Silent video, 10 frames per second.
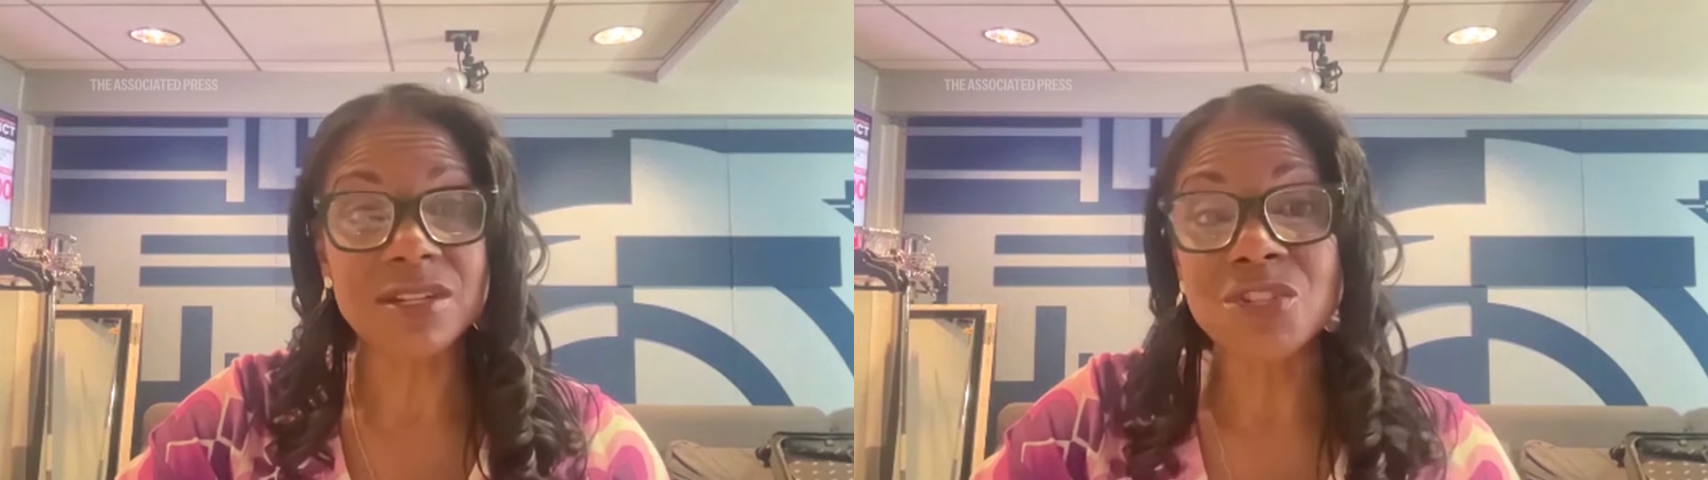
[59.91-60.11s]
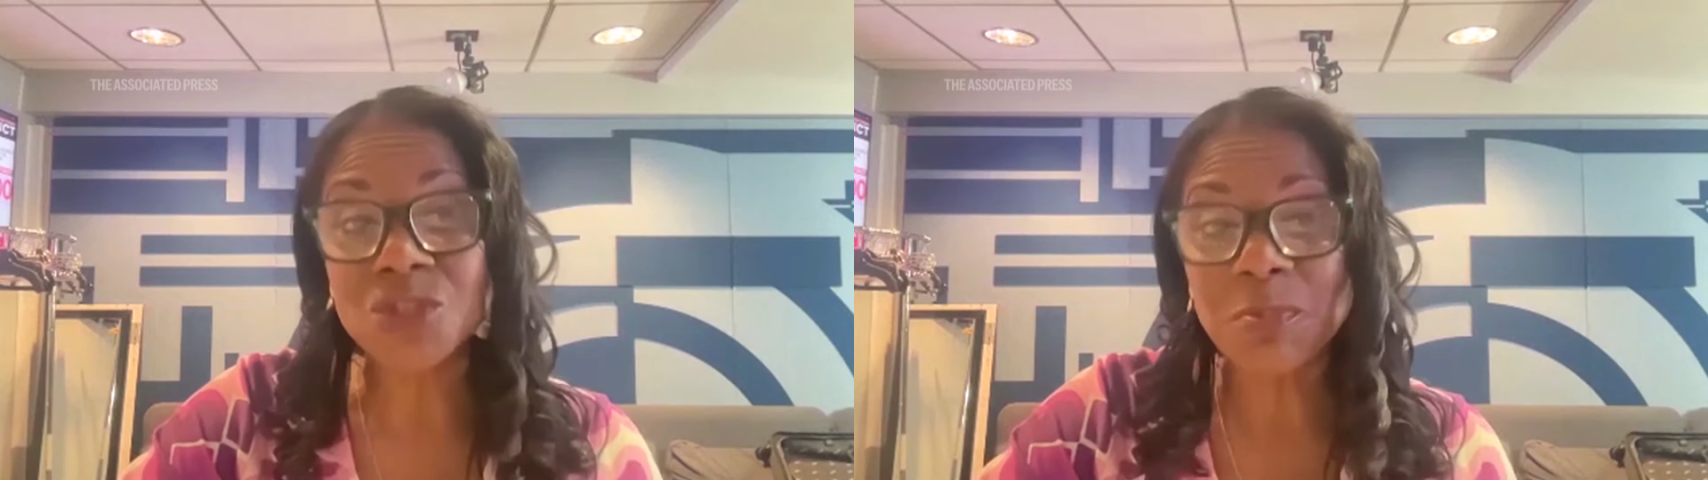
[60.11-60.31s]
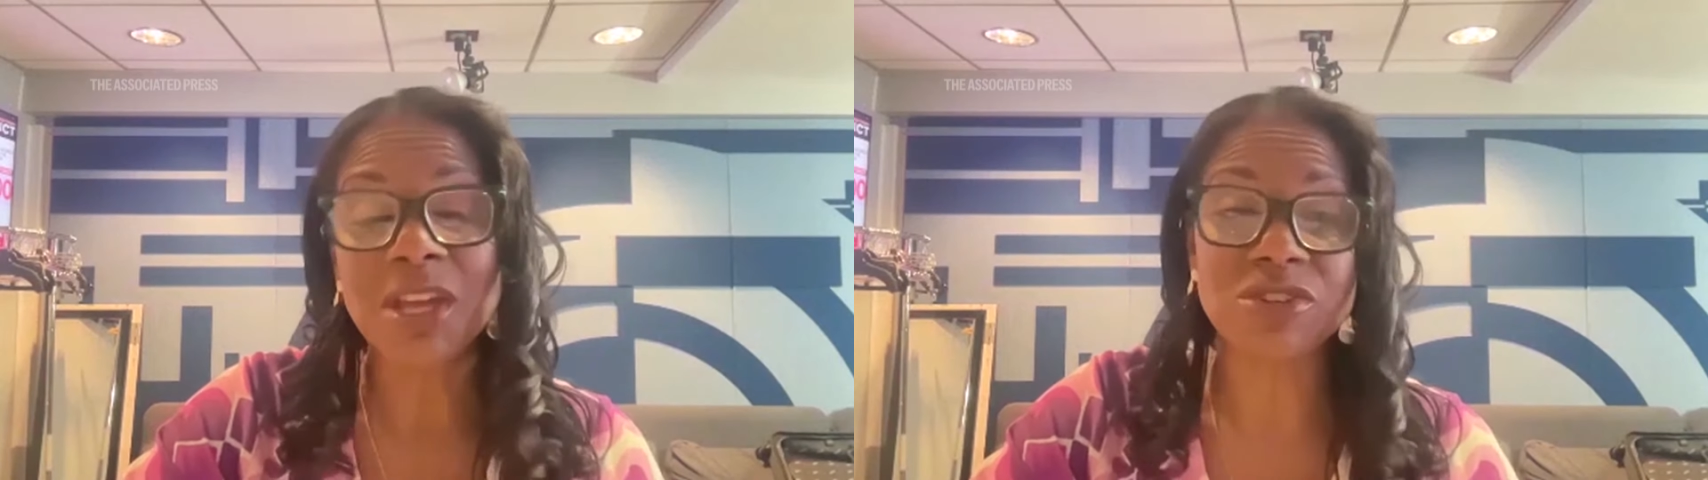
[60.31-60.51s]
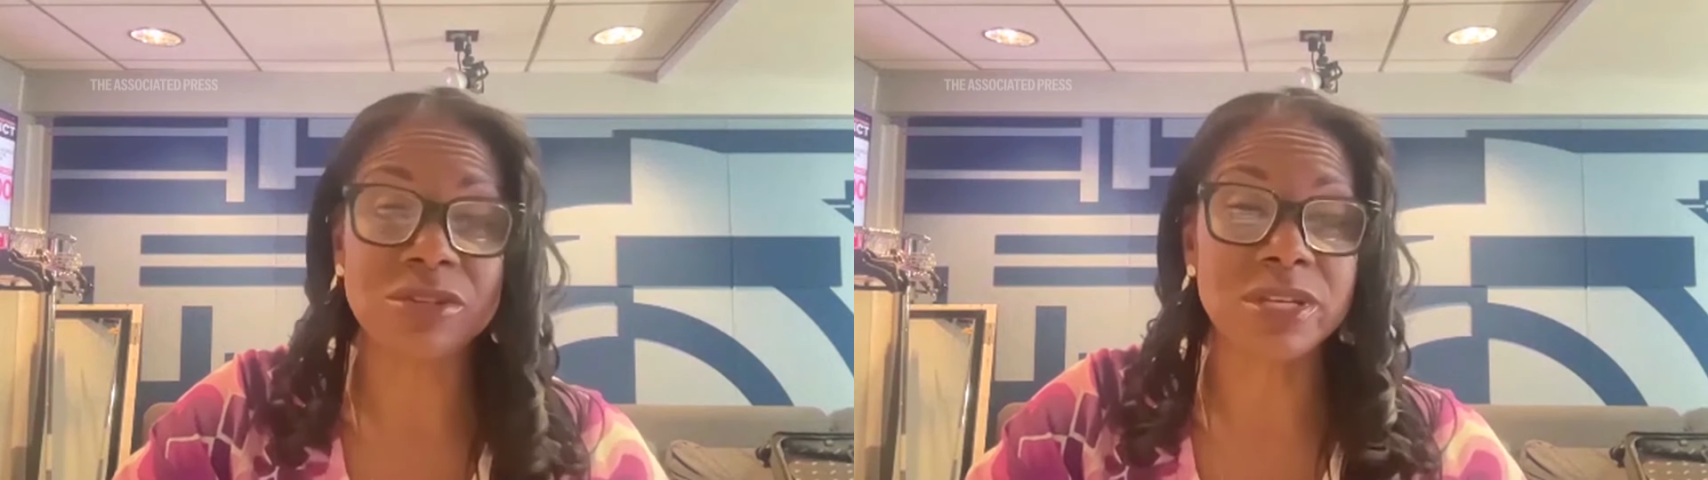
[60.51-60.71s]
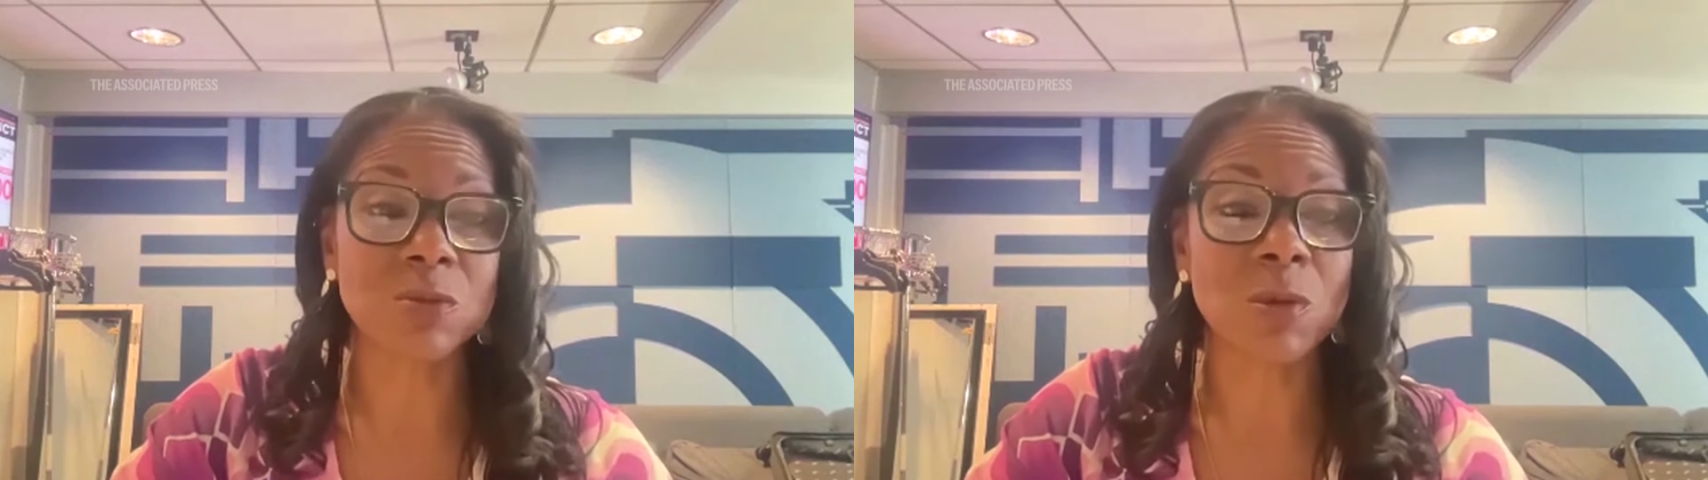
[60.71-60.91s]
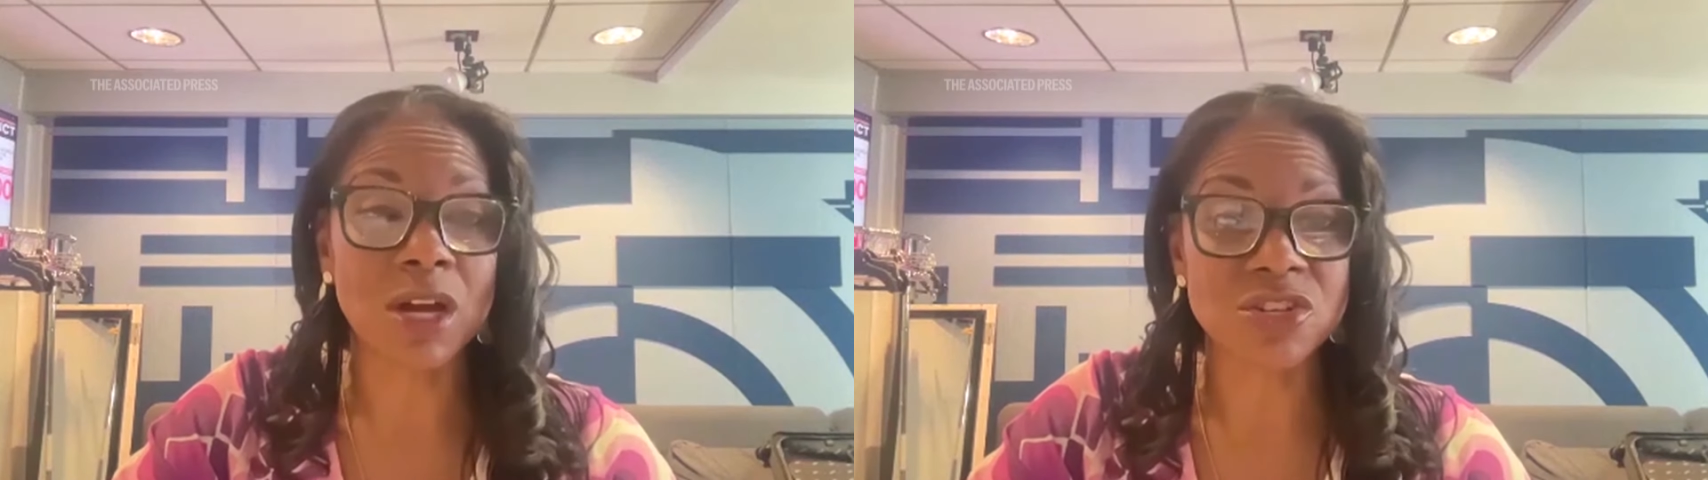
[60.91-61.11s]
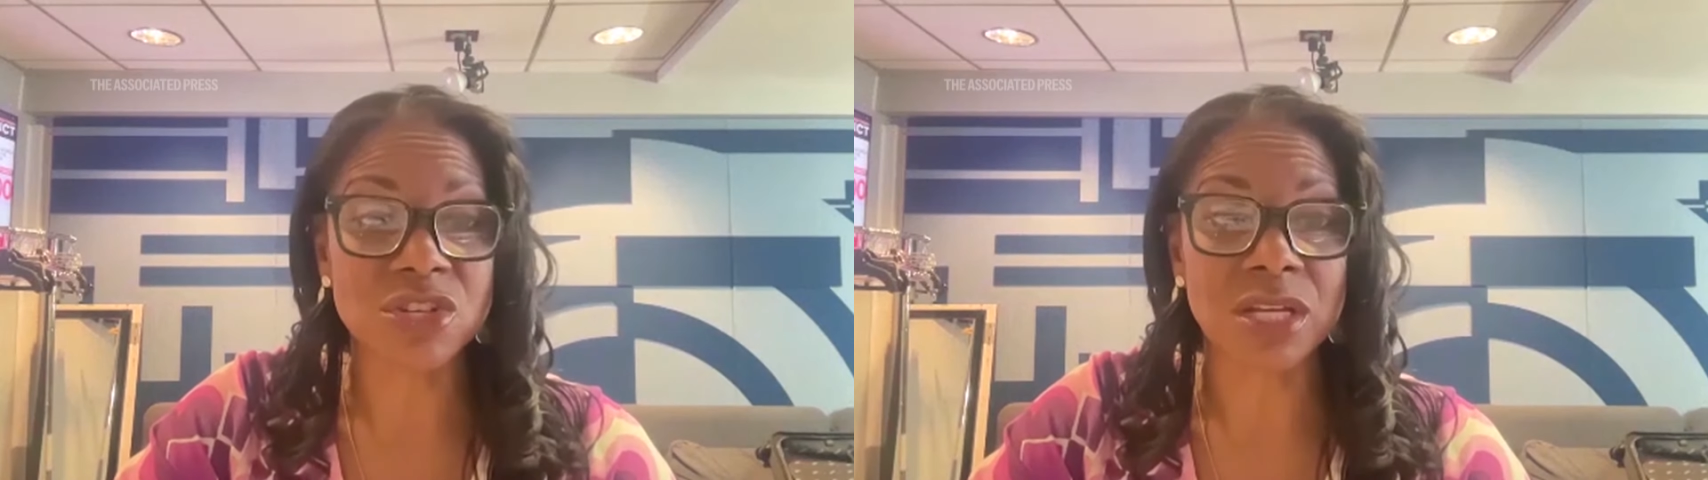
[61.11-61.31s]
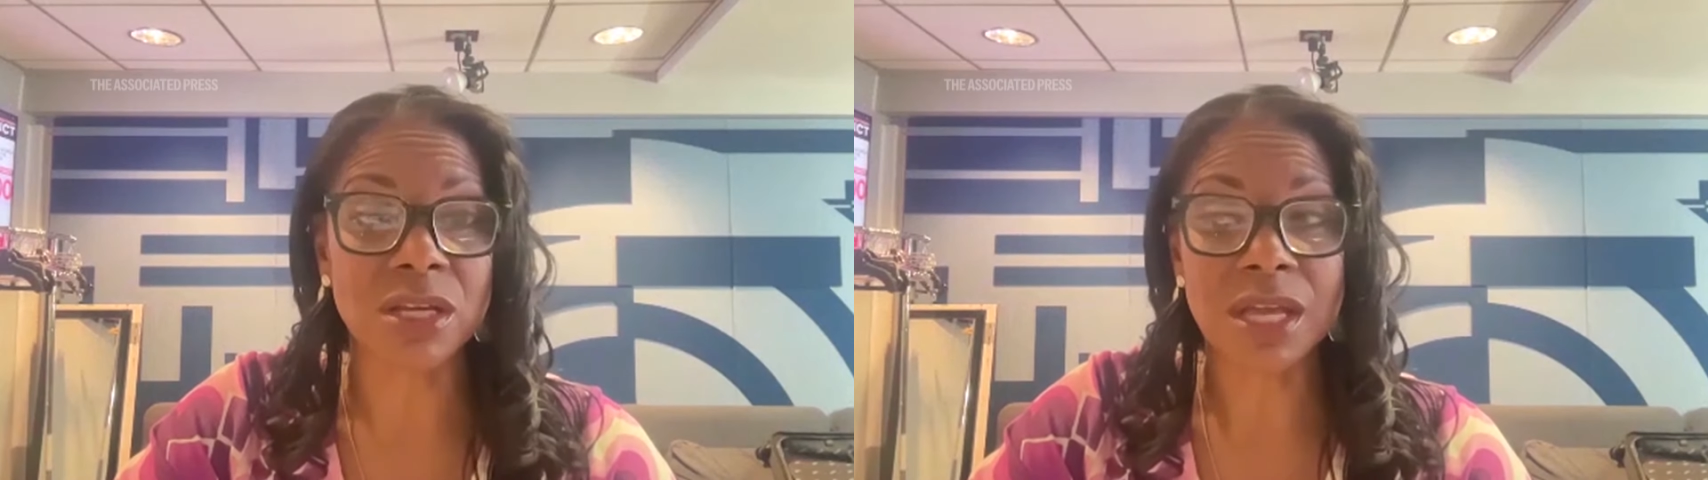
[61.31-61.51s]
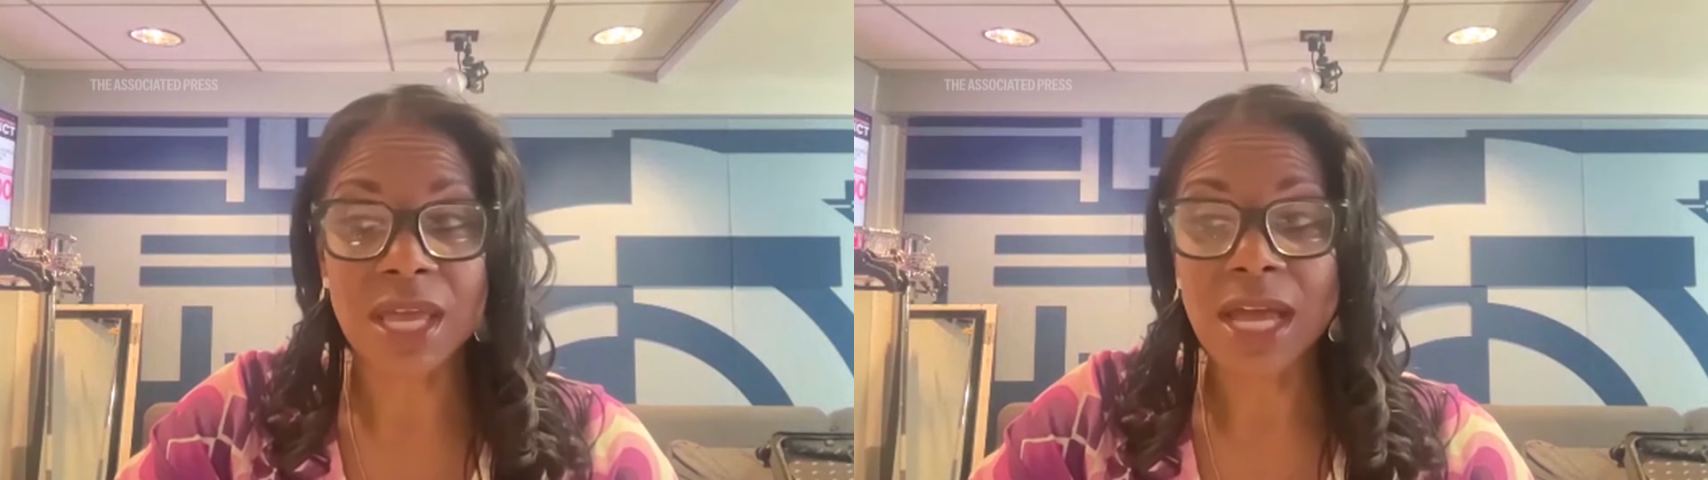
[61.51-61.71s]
and especially watching